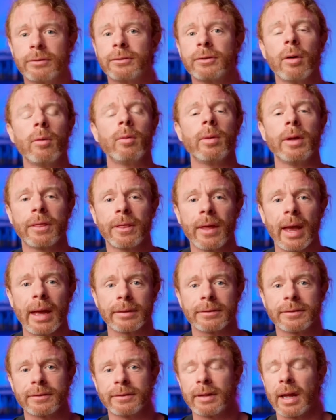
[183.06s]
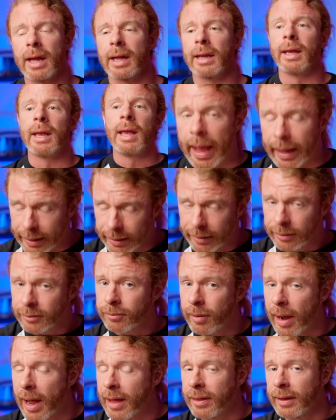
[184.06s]
So, with that said,
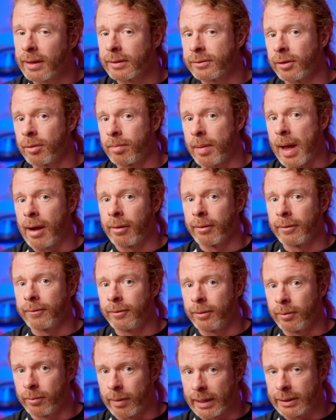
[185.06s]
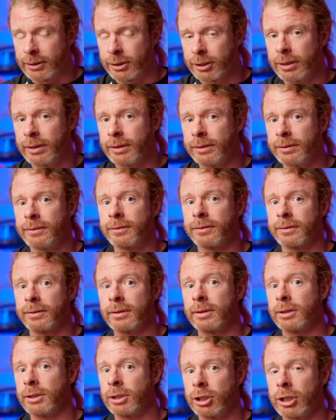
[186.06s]
here's why I think it's so powerful why
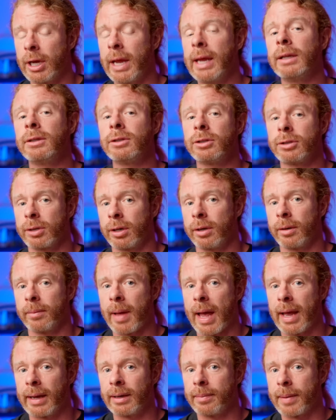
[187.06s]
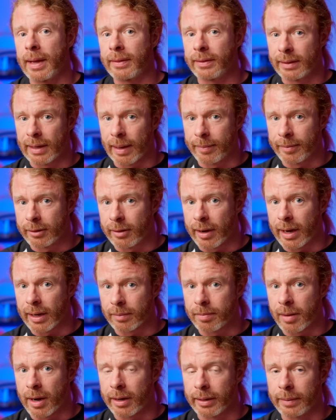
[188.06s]
she's changed her mind about the
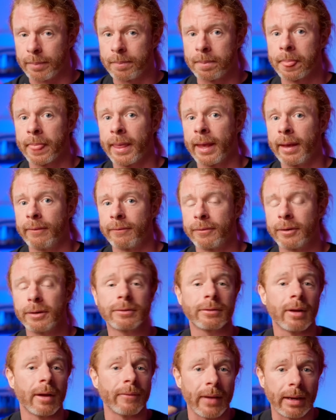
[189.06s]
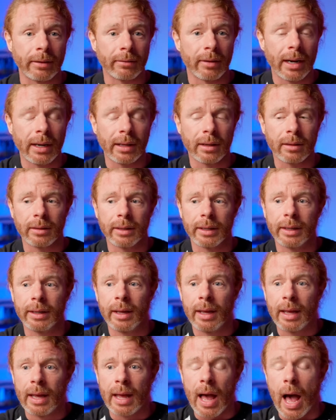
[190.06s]
Democratic Party. First off, ironically,
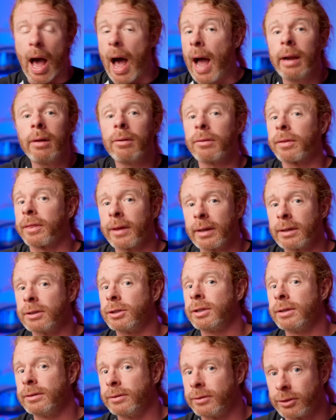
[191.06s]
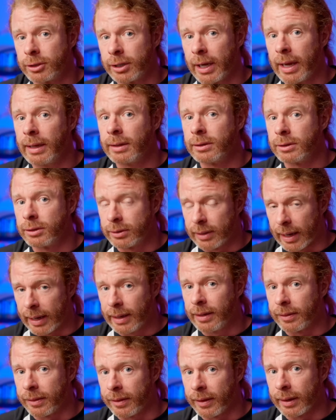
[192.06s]
I don't think she's changed
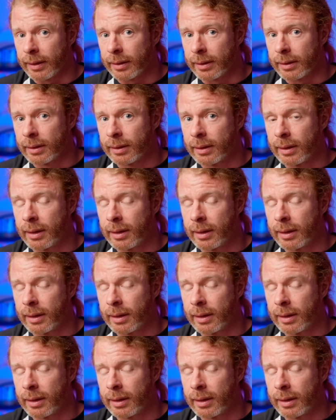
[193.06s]
anything.